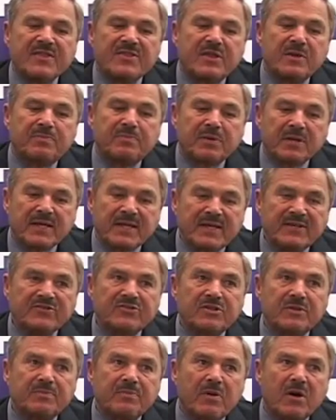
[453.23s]
The
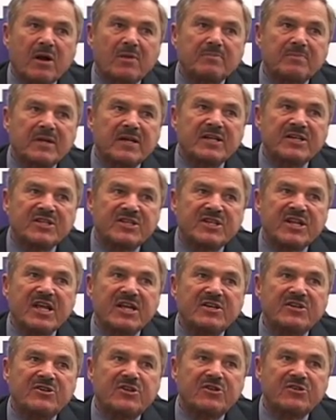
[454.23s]
police department
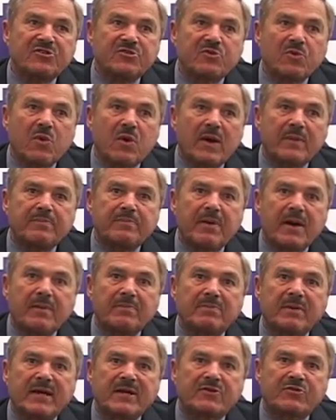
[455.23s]
did destroy
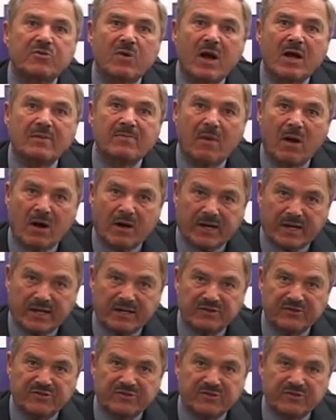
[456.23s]
public drug
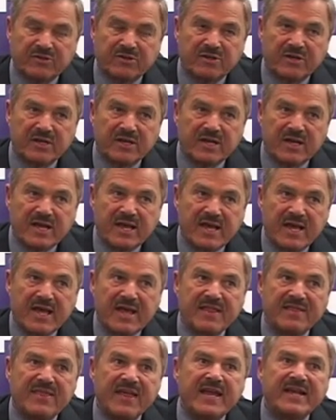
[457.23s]
markets.
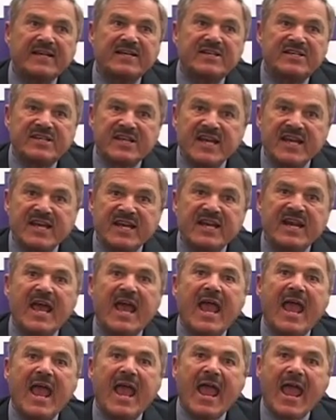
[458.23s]
They
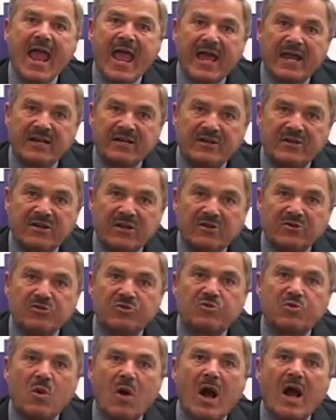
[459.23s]
did end
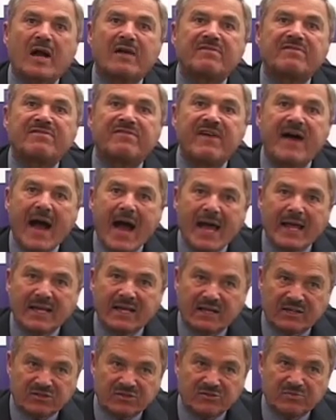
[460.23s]
drug
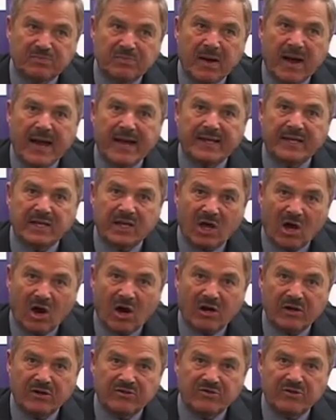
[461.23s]
violence by and
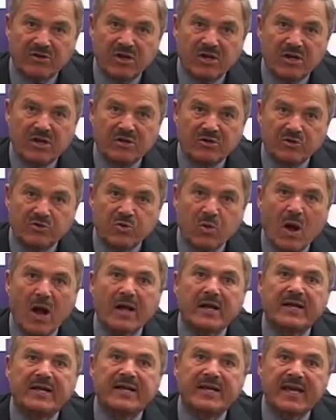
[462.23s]
large.
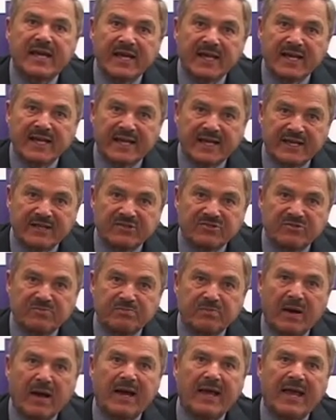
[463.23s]
Drug killings
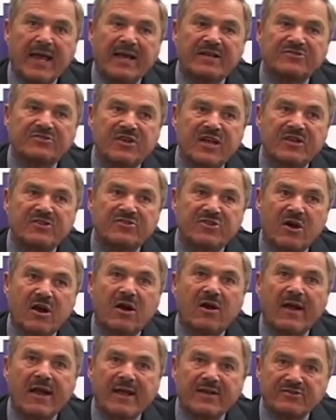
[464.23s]
by
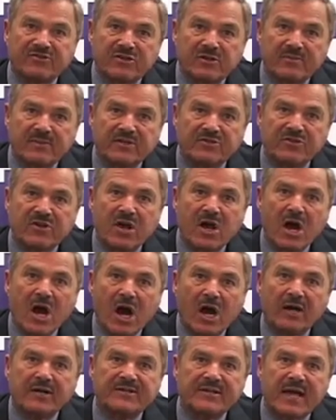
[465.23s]
SHR estimates
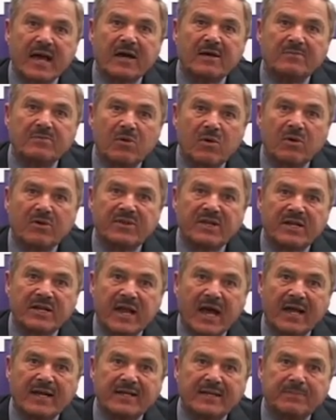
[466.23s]
are down more than
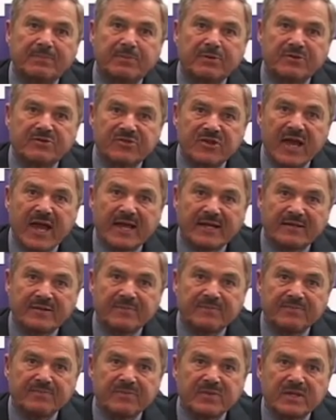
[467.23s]
90%.
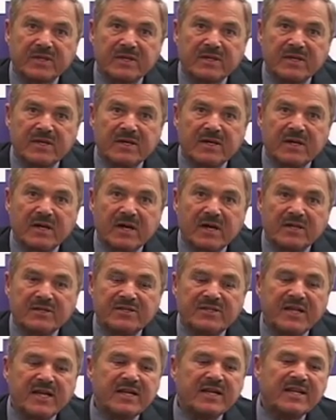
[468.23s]

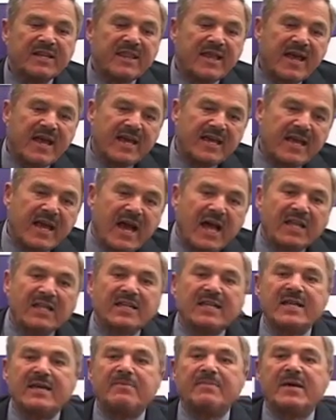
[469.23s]
Did they
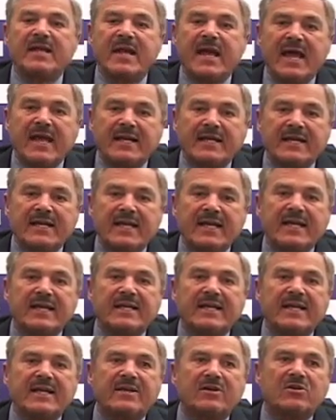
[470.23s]
eliminate
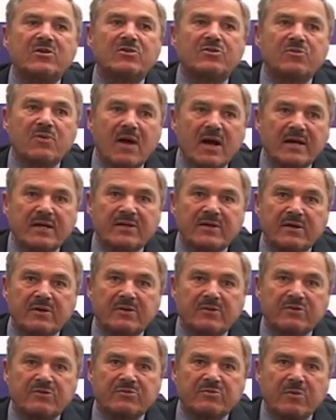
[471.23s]
illegal drug
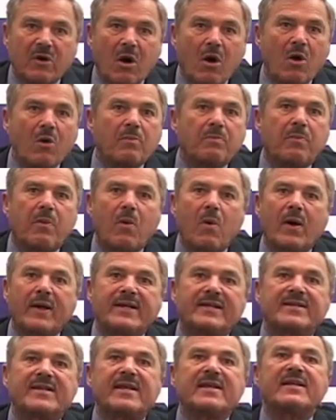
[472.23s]
use? Oh
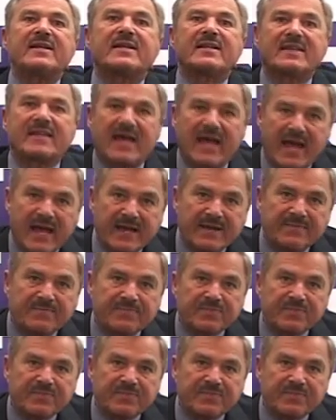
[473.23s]
boy, didn't they.